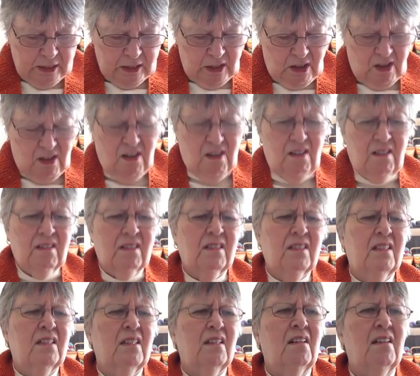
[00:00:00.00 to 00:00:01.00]
It's all
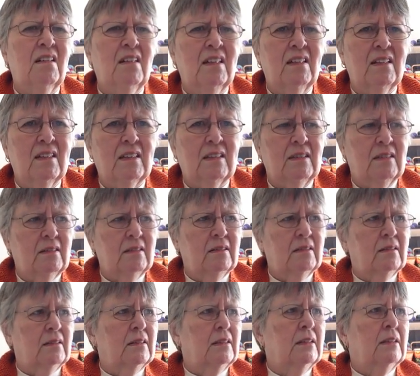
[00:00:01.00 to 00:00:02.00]
gone.
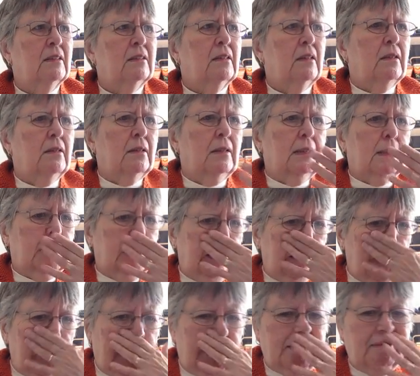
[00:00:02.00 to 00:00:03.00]
Oh, it's
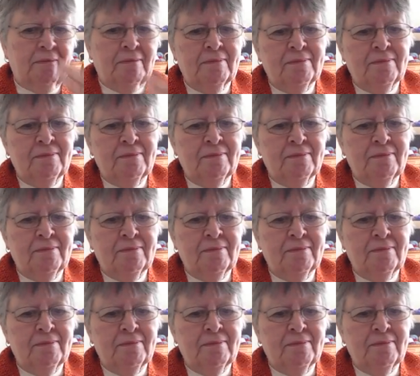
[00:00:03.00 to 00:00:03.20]
sad.